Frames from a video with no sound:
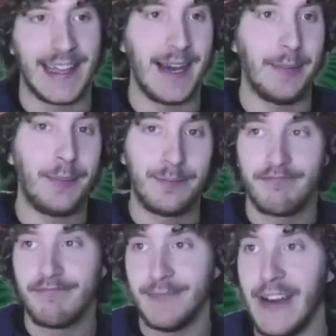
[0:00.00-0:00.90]
a
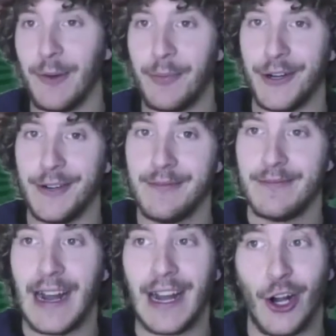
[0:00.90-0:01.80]
developer,
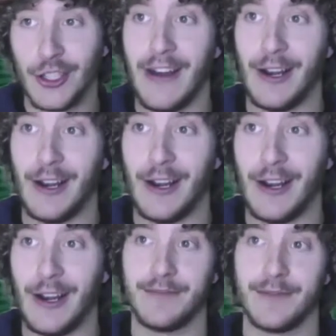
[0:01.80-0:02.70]
a Go developer,
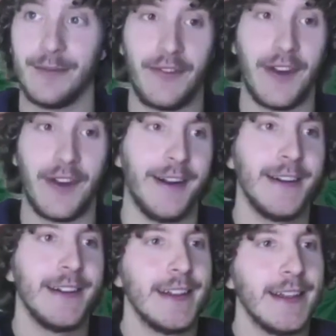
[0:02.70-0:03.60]
to be fair.
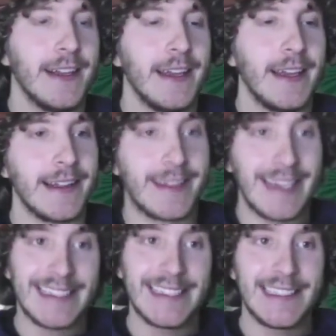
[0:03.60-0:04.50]
It
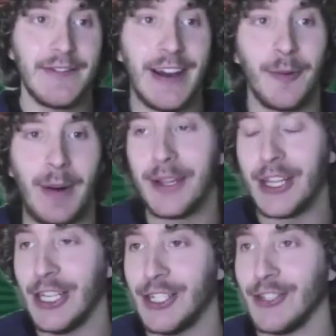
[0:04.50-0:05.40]
doesn't develop
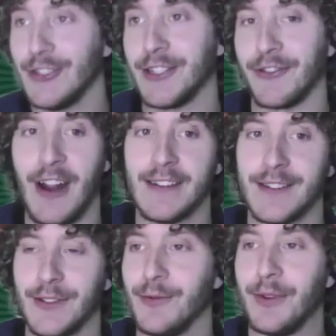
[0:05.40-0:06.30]
application that runs
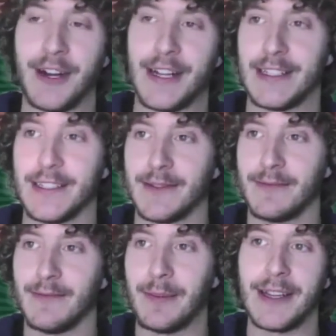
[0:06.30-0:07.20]
on Kubernetes.
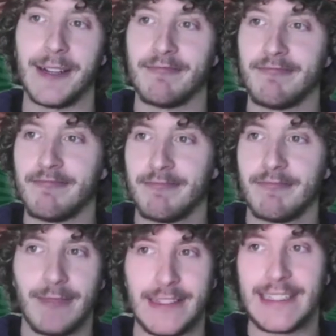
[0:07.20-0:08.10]
I mean,
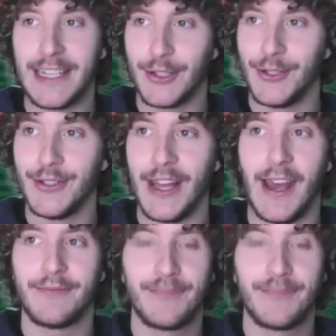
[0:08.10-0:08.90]
it doesn't need to do that.